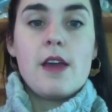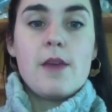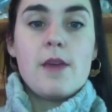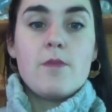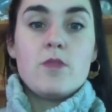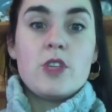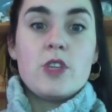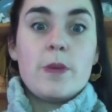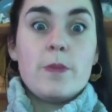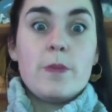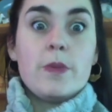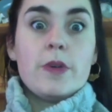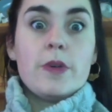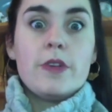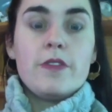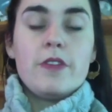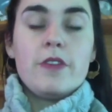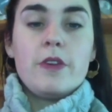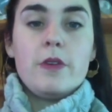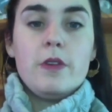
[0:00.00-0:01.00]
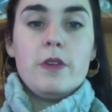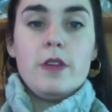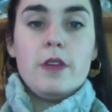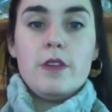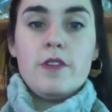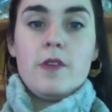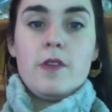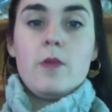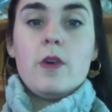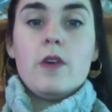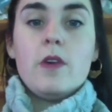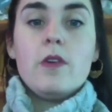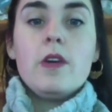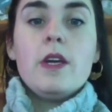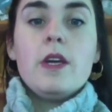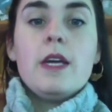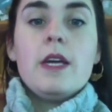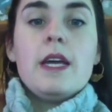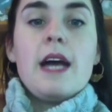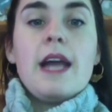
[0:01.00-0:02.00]
jumper, if you will,
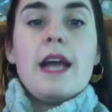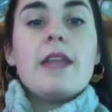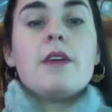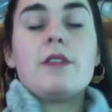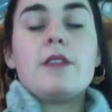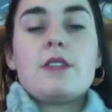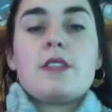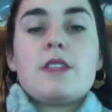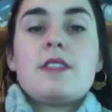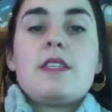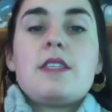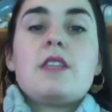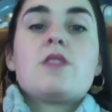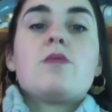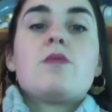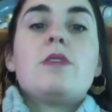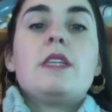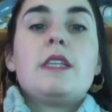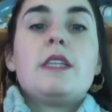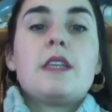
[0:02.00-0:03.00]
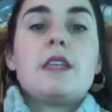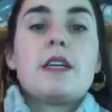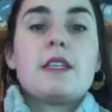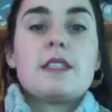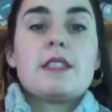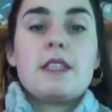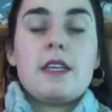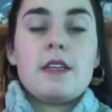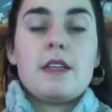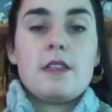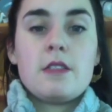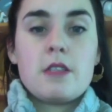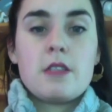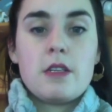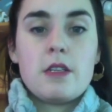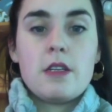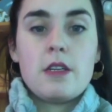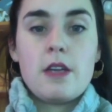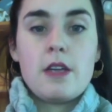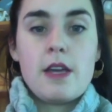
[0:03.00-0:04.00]
and it just sits really nicely
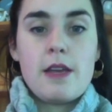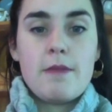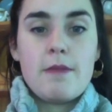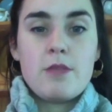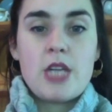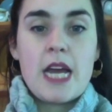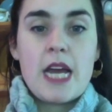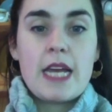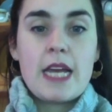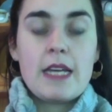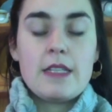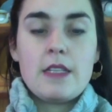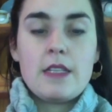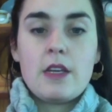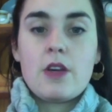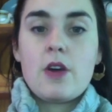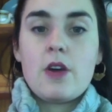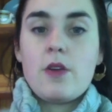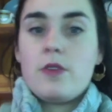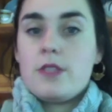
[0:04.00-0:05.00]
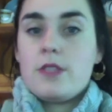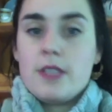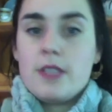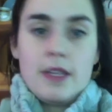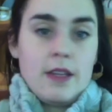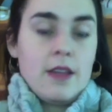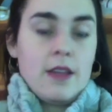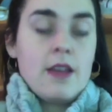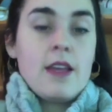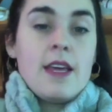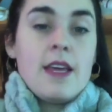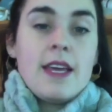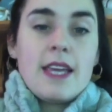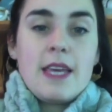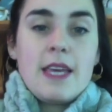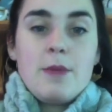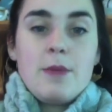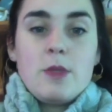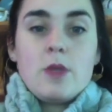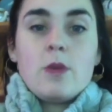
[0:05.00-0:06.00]
under jackets and coats and
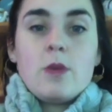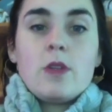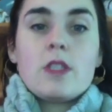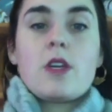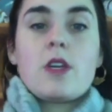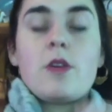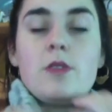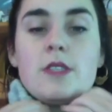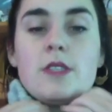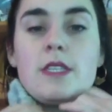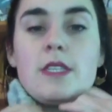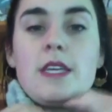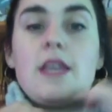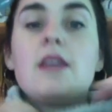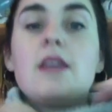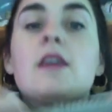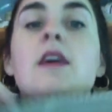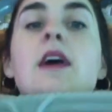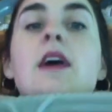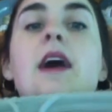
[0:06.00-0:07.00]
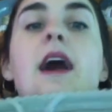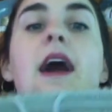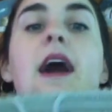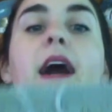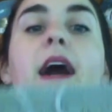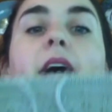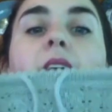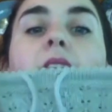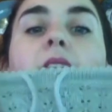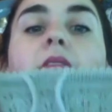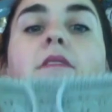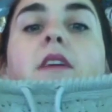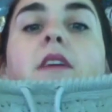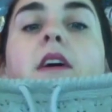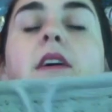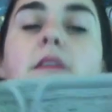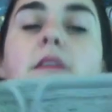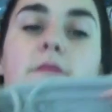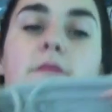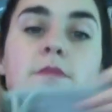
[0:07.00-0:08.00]
keeps you all toasty. And
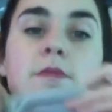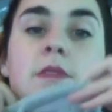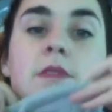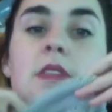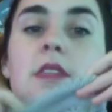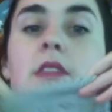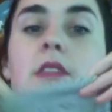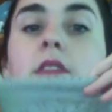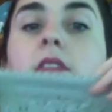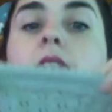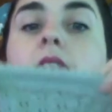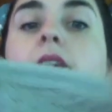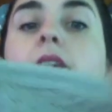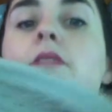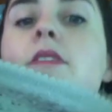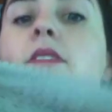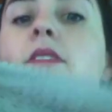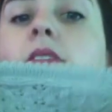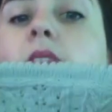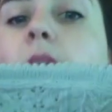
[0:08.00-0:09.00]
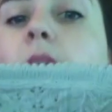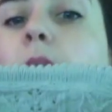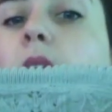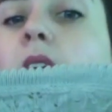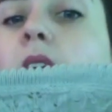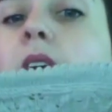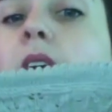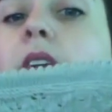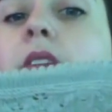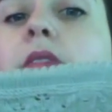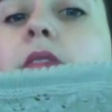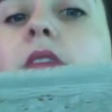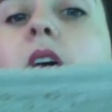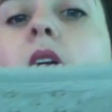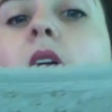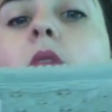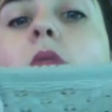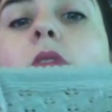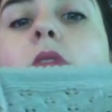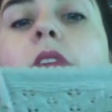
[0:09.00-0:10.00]
there is some kind of
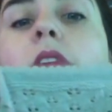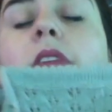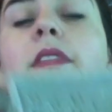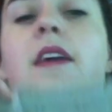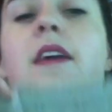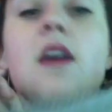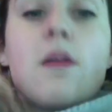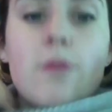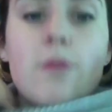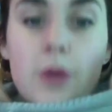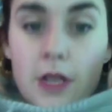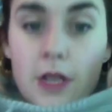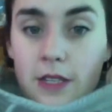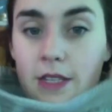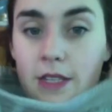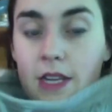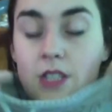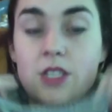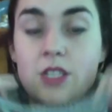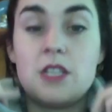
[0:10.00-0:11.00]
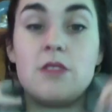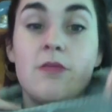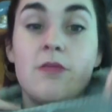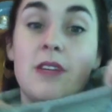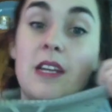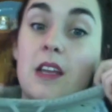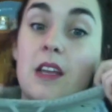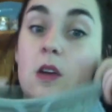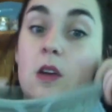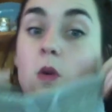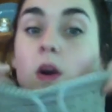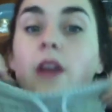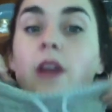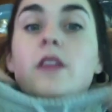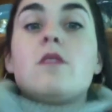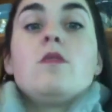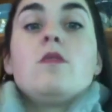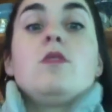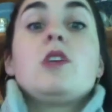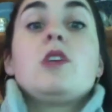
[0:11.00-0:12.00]
holes in there, but it's actually really quite
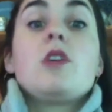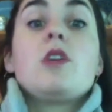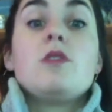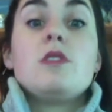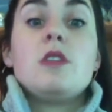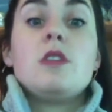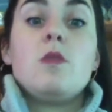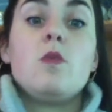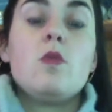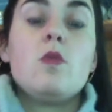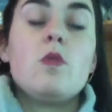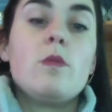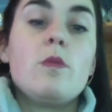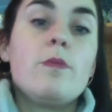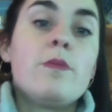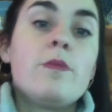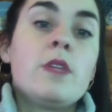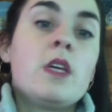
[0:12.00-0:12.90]
toasty warm